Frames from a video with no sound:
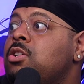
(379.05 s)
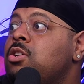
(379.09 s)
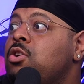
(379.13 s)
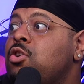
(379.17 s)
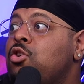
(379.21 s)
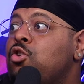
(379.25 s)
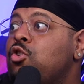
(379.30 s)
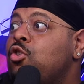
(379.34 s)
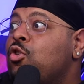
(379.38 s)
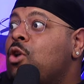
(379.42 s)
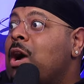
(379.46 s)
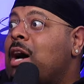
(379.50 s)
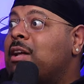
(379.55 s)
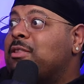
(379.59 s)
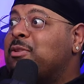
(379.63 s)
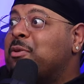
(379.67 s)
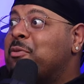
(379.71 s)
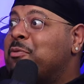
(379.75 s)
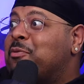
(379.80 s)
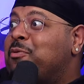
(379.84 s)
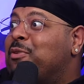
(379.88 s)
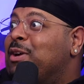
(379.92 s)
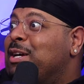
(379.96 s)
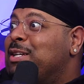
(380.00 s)
You out the
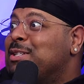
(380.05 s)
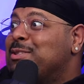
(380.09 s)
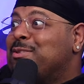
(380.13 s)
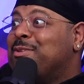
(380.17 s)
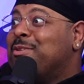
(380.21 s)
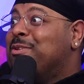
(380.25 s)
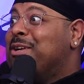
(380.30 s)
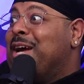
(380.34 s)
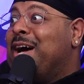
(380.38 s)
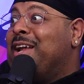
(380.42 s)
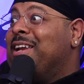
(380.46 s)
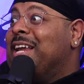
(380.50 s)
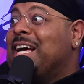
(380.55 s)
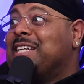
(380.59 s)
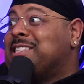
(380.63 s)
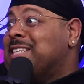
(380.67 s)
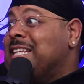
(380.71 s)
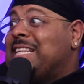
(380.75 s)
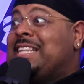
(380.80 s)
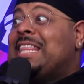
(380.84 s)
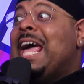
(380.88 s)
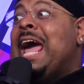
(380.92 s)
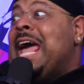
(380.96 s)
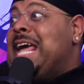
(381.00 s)
friend zone, y'all. That's a
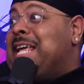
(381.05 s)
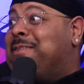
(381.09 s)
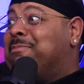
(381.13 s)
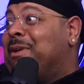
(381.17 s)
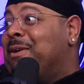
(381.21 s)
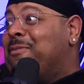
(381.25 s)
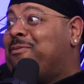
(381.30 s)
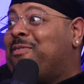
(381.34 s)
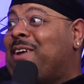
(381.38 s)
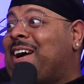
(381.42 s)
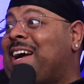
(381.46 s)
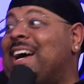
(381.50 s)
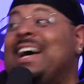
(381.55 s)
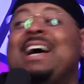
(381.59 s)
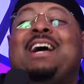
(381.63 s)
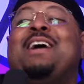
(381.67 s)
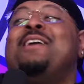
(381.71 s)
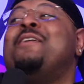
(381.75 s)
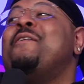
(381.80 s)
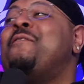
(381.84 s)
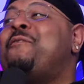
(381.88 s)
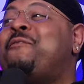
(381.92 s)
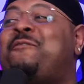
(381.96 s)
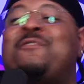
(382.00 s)
date, motherfucker.
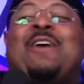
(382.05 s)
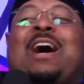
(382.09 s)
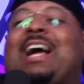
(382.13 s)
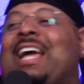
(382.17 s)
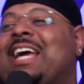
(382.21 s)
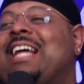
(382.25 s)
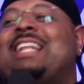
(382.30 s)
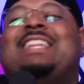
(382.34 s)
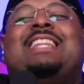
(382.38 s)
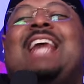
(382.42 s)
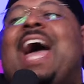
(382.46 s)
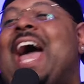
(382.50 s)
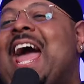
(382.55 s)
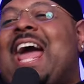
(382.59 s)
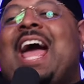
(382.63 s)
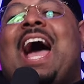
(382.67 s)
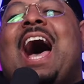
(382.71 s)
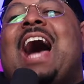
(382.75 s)
The fucking date.